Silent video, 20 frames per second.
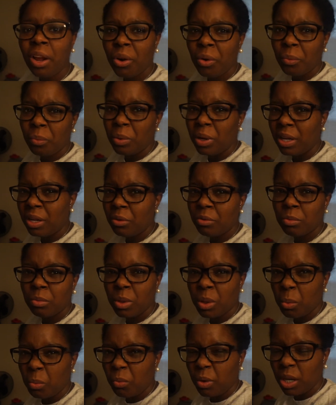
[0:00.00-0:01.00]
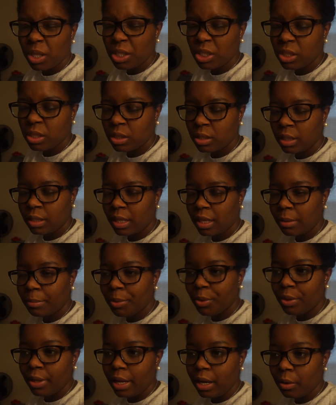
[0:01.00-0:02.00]
I don't want to wash it. I think I'm
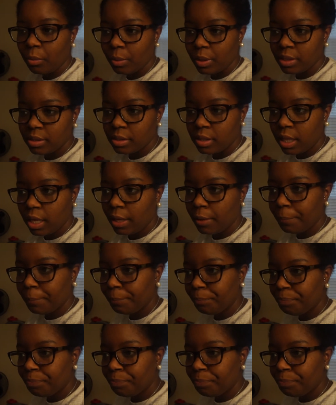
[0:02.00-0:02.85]
gonna do that on Wednesday